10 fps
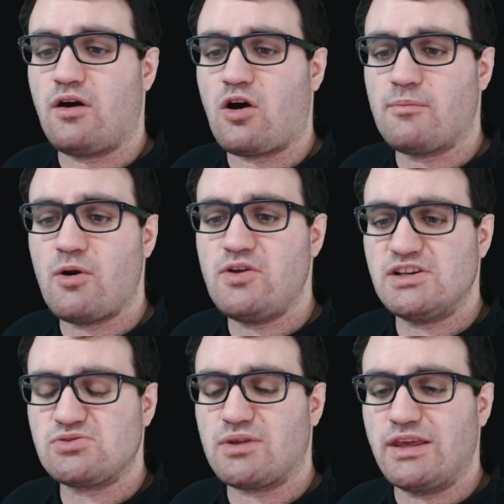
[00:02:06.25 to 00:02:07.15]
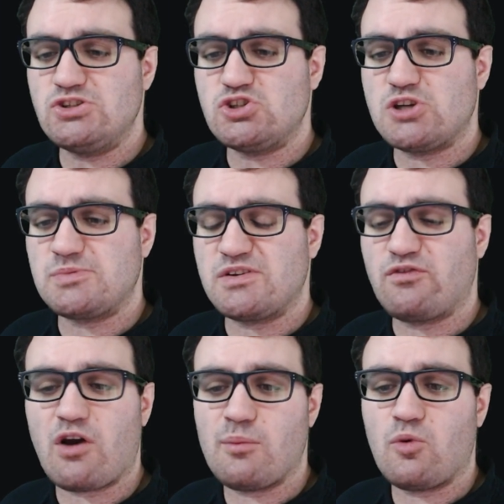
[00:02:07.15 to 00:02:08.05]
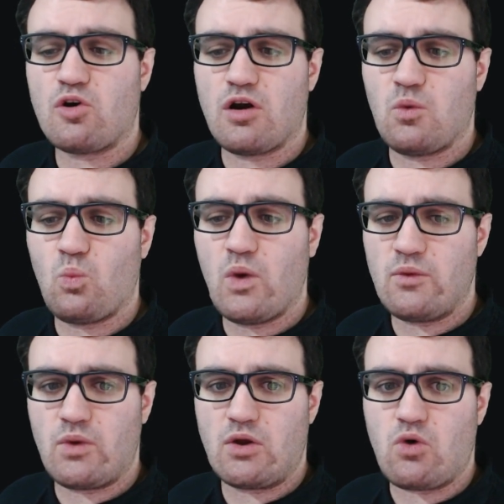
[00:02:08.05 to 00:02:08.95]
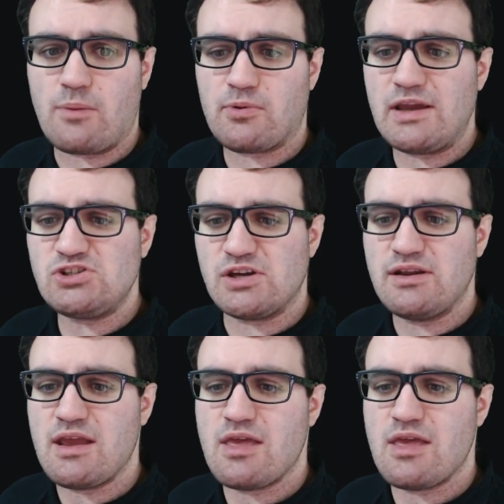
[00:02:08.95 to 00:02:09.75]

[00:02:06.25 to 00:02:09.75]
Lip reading: harmonious relationships and far more on win-win cooperation